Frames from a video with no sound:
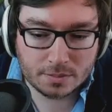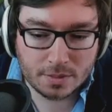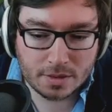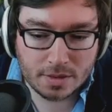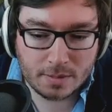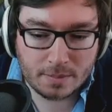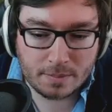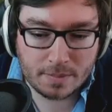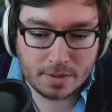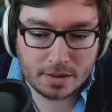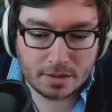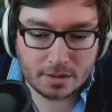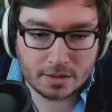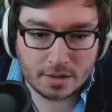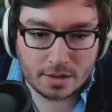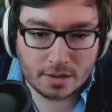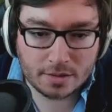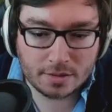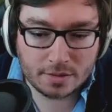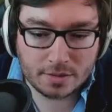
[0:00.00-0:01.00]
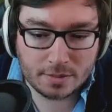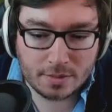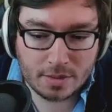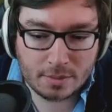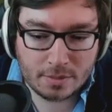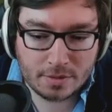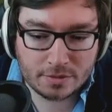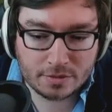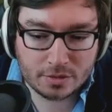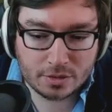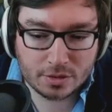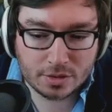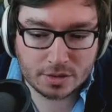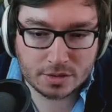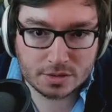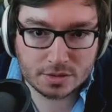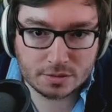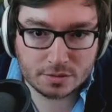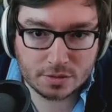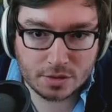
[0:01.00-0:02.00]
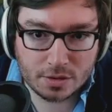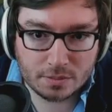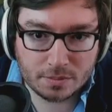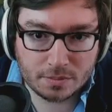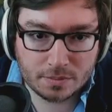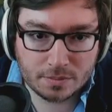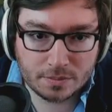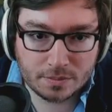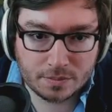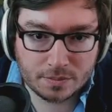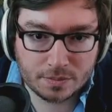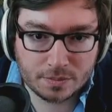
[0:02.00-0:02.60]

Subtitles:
But they're mid, the MF's looking to roam.